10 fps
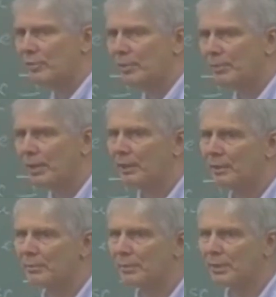up
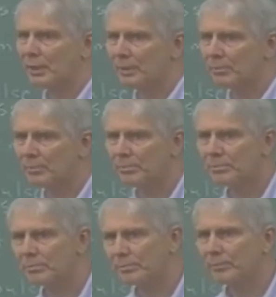our
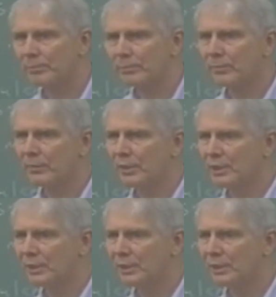the